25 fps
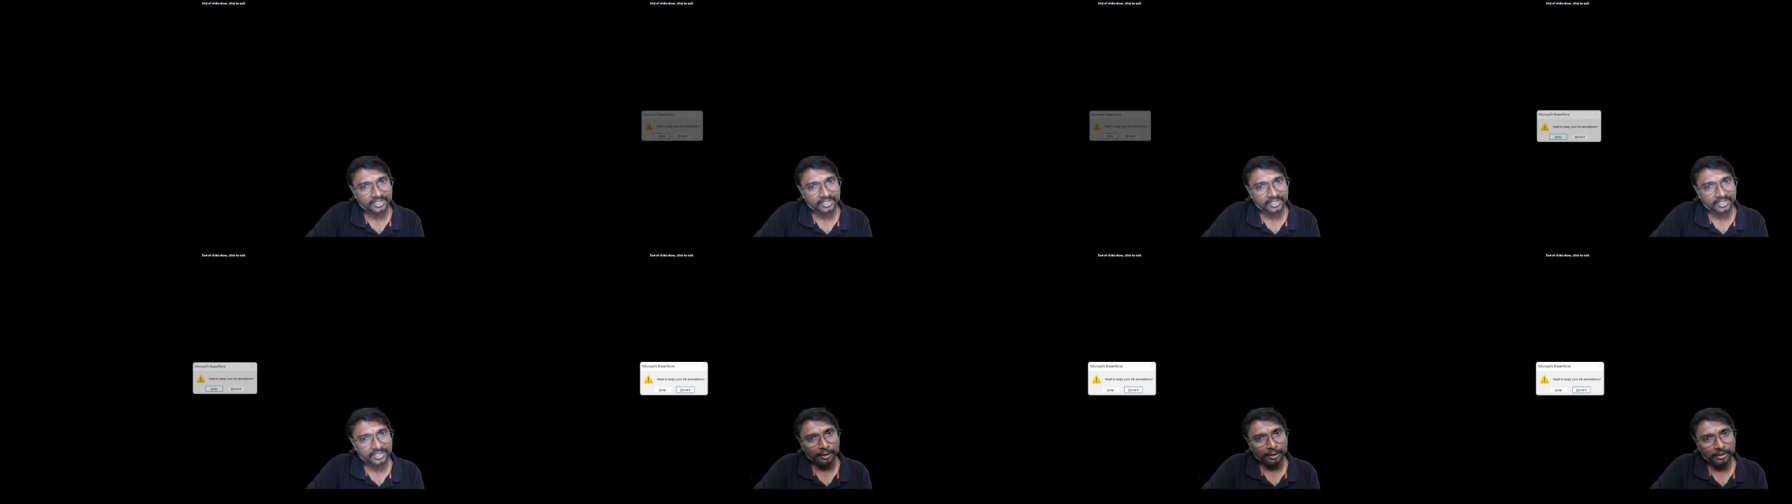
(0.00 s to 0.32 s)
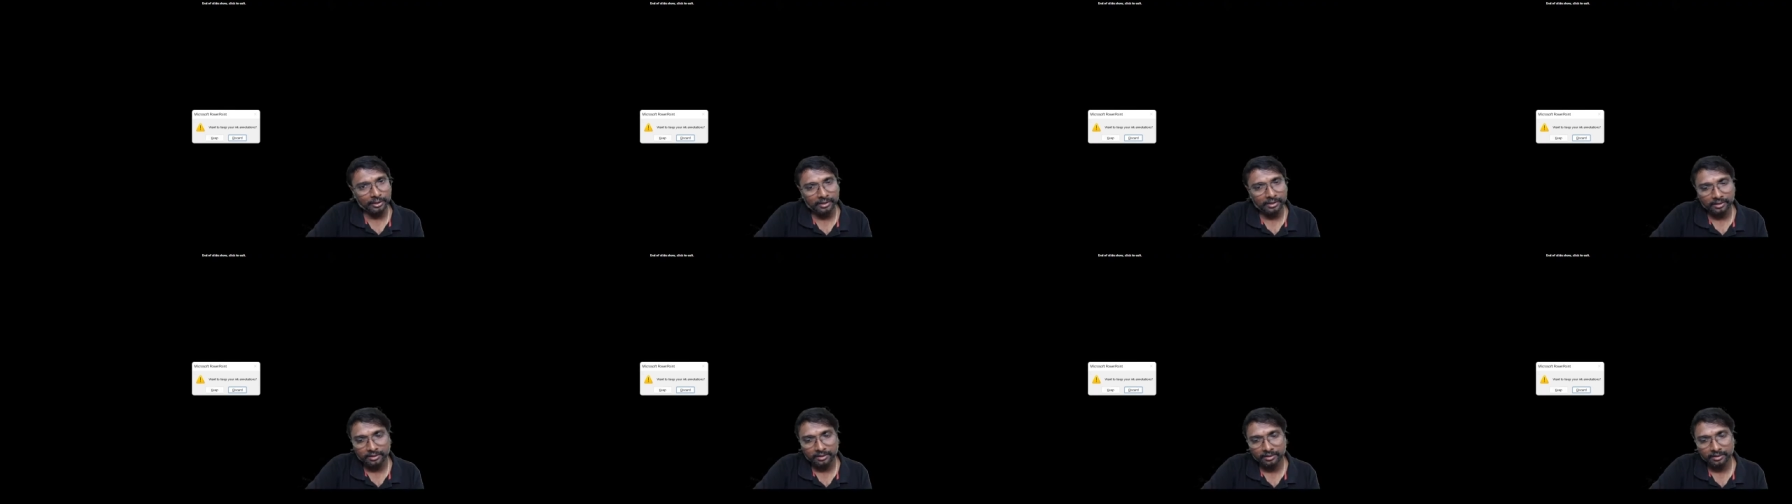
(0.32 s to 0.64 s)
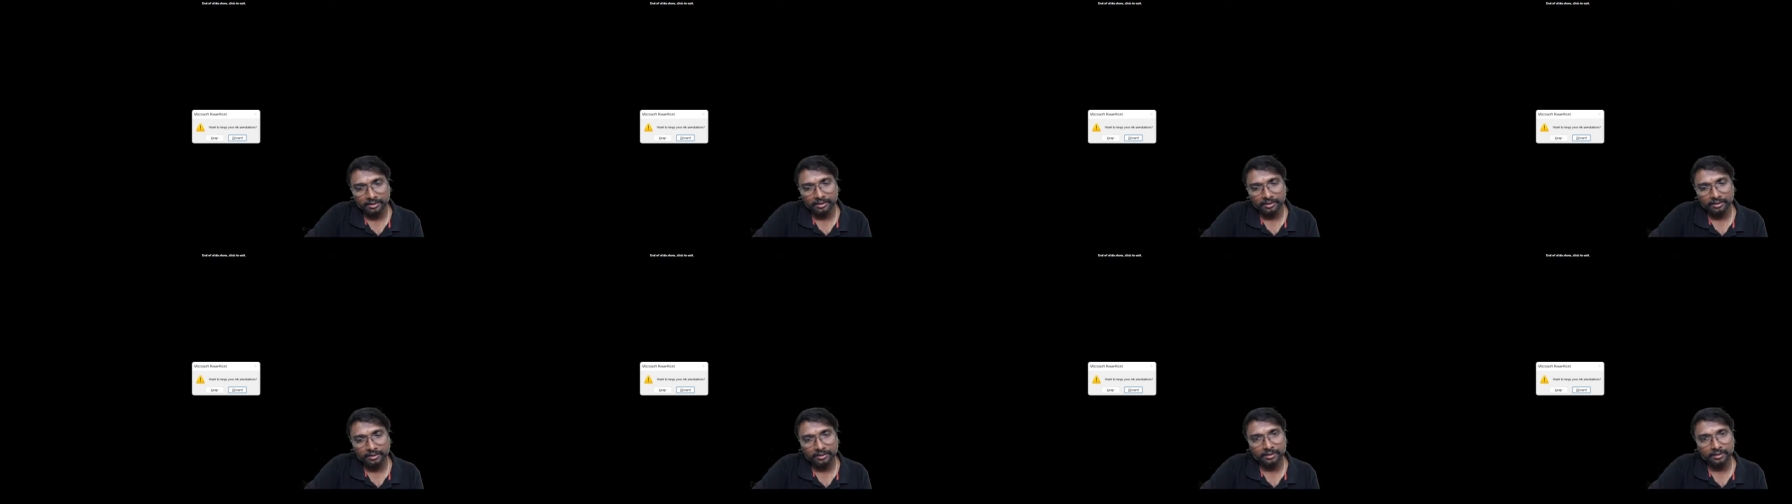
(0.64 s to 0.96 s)
all of you?
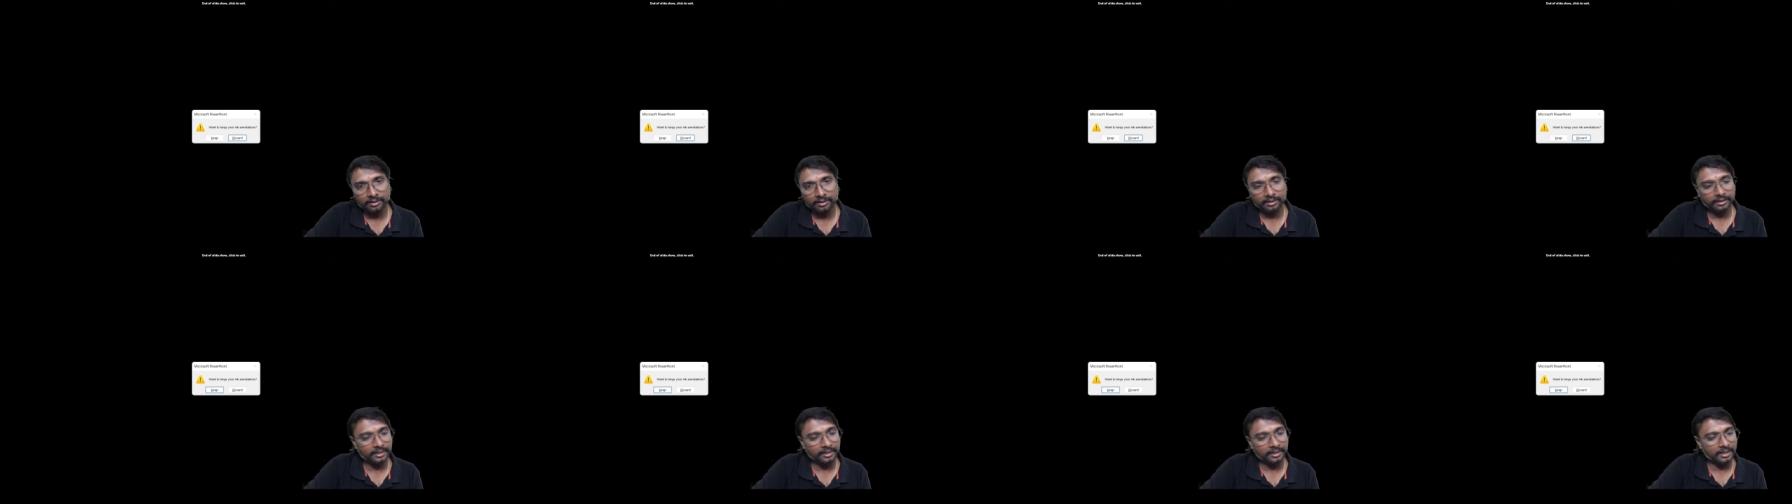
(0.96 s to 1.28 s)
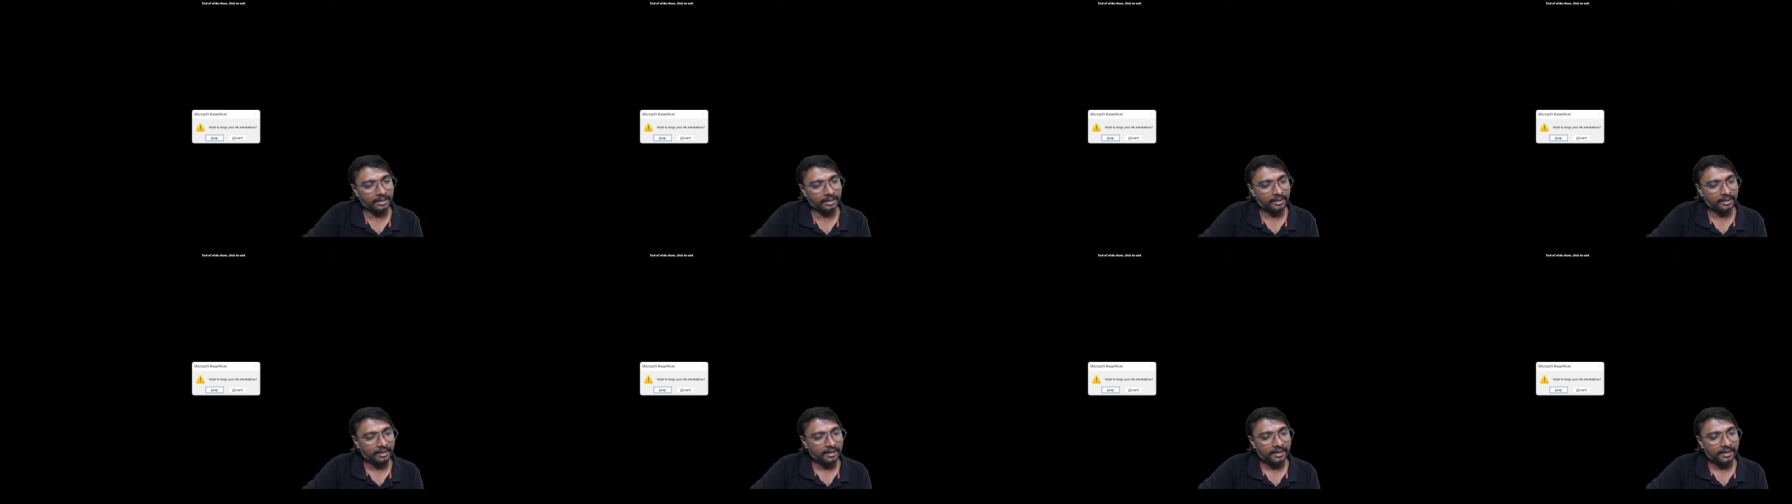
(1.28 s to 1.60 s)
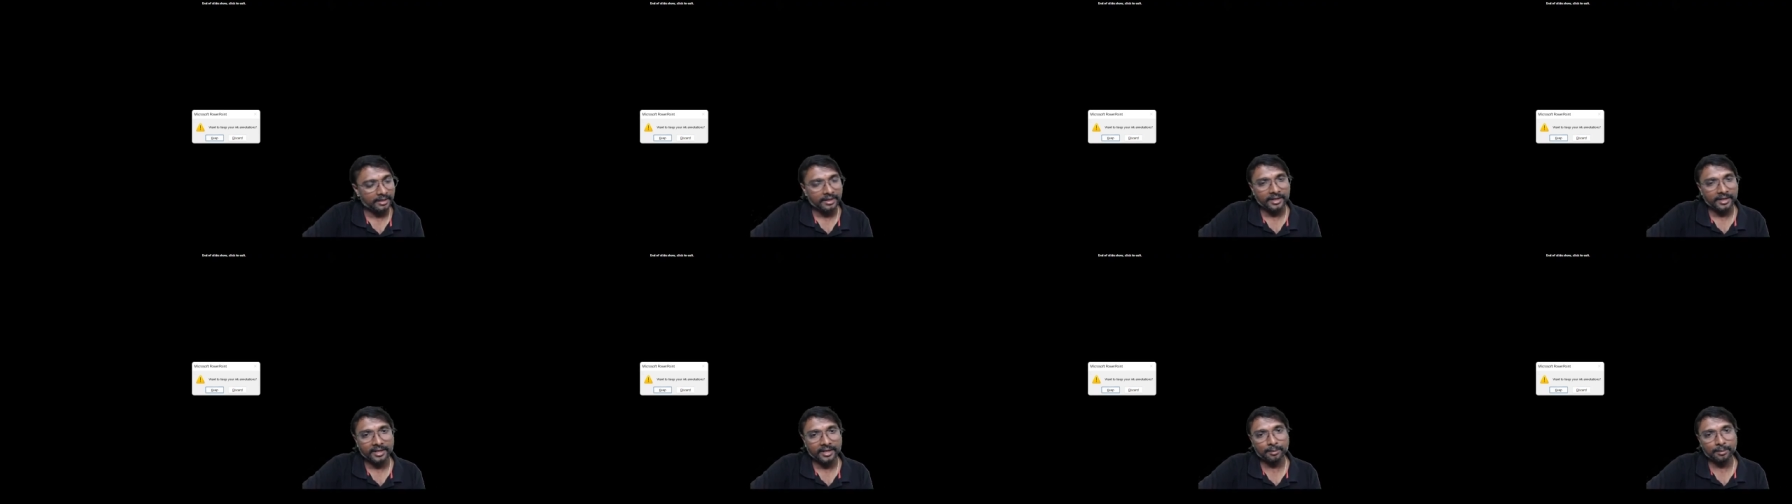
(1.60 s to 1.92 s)
Yeah,
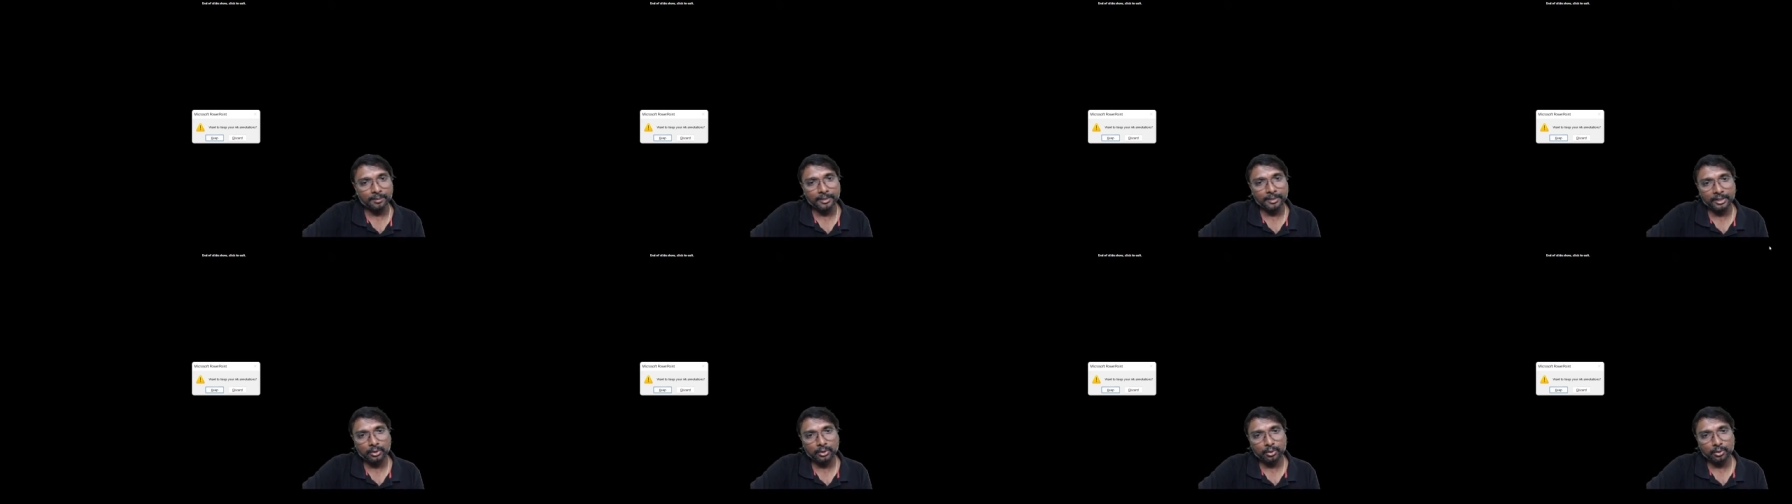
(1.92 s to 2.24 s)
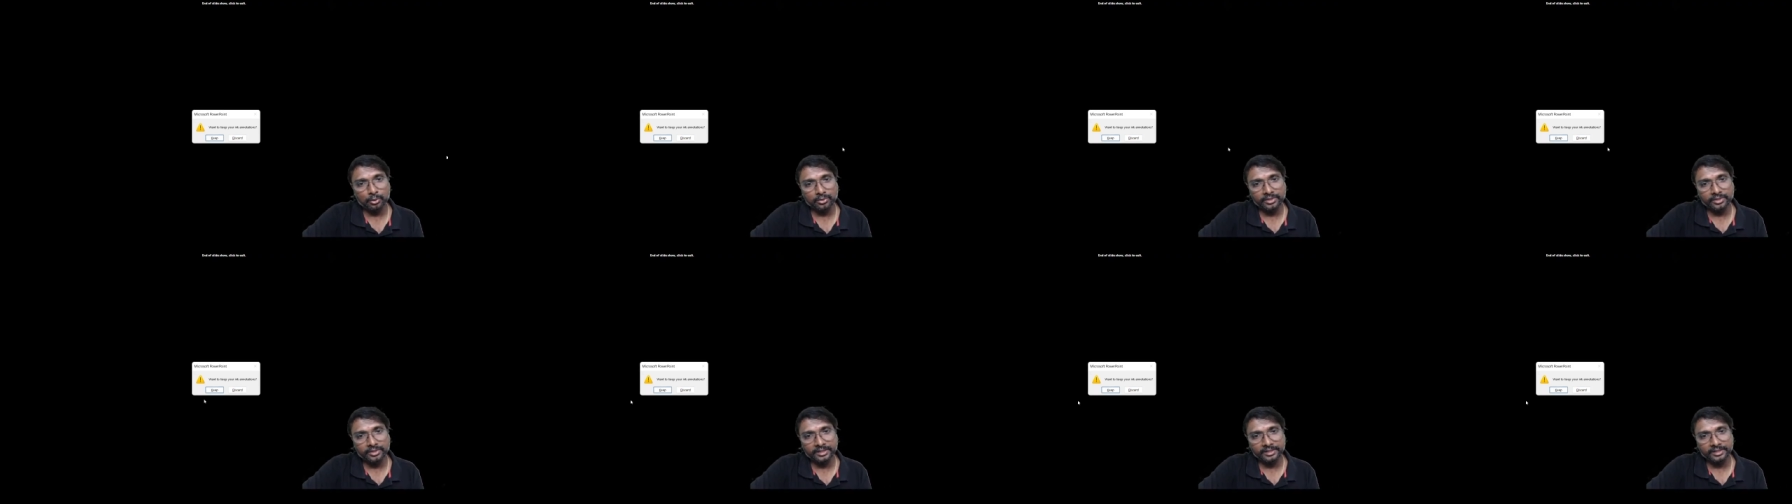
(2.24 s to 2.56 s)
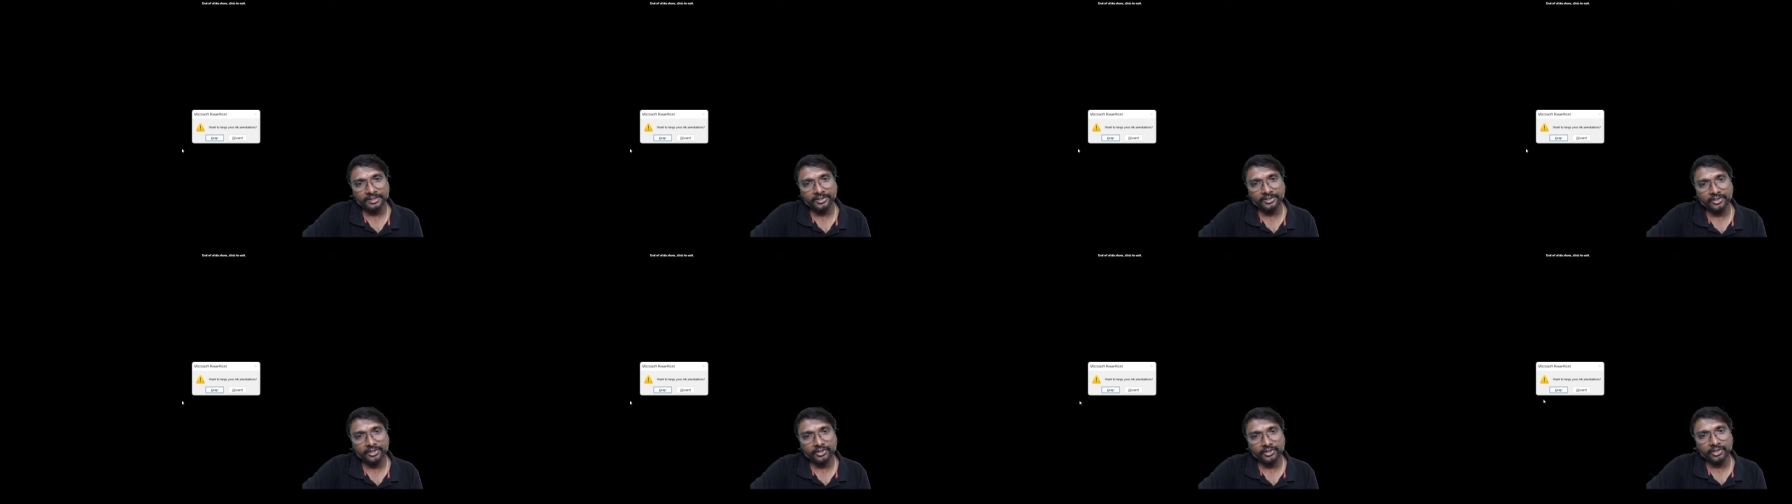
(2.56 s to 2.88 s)
I'll be closing
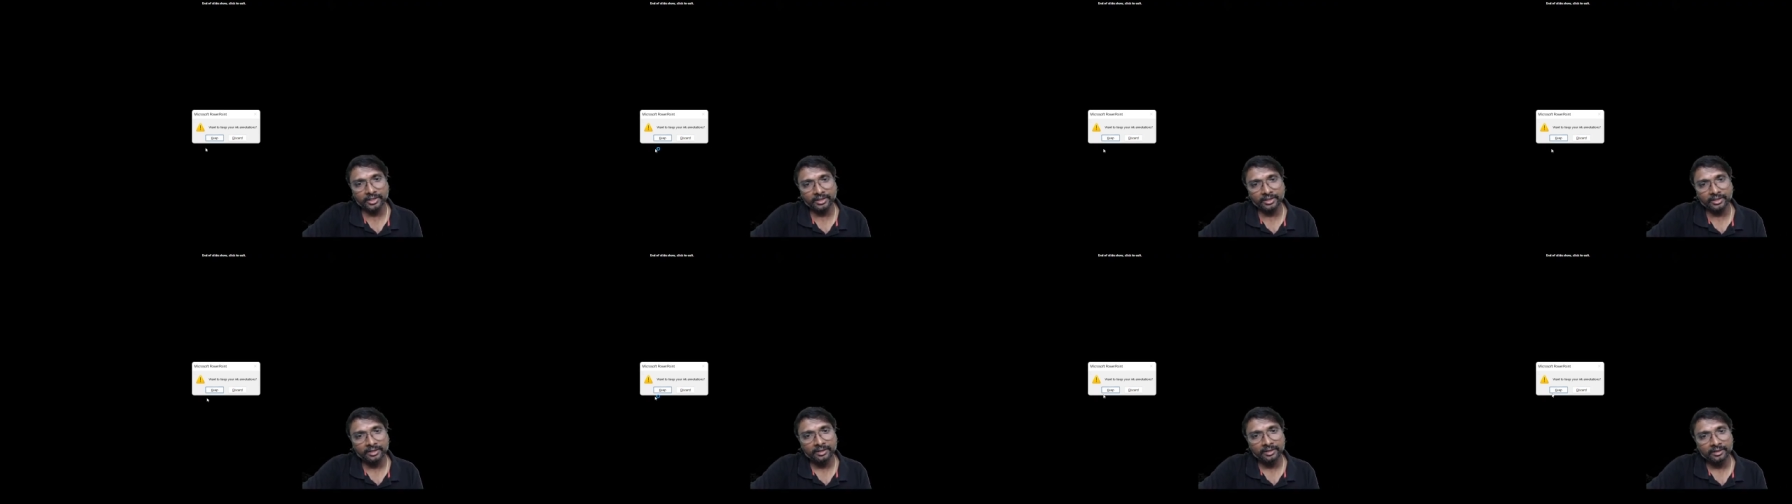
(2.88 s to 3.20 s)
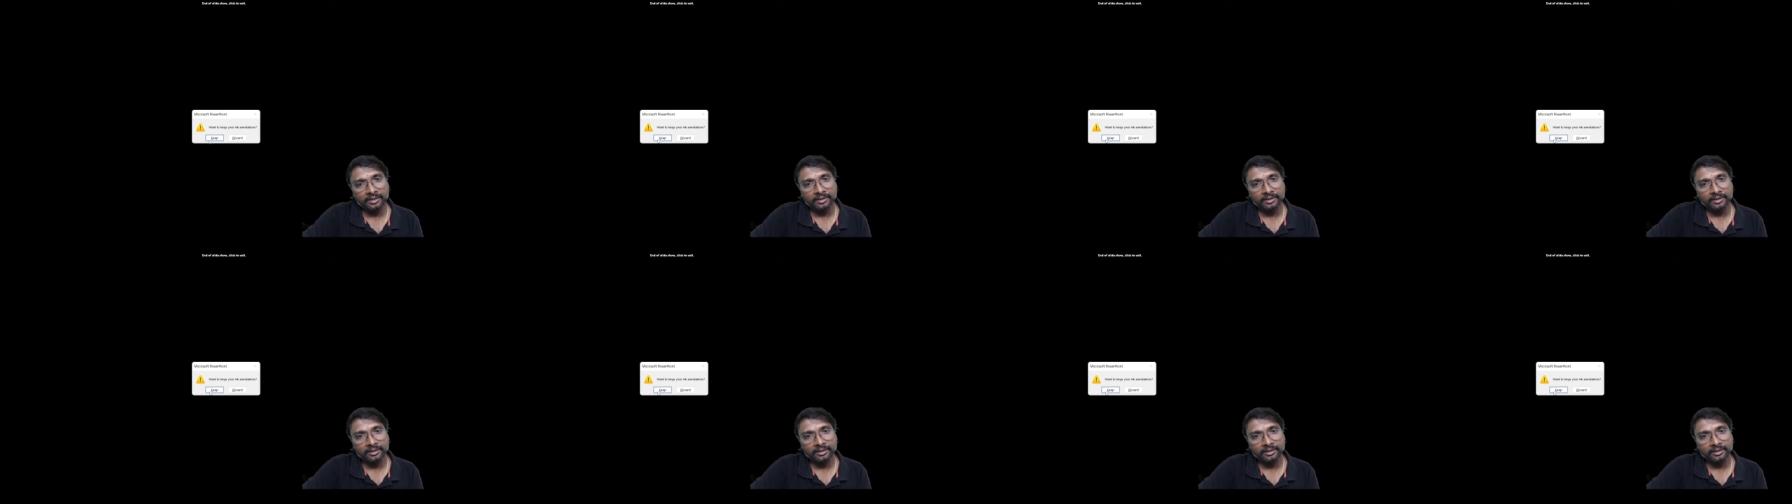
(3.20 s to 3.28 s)
the session.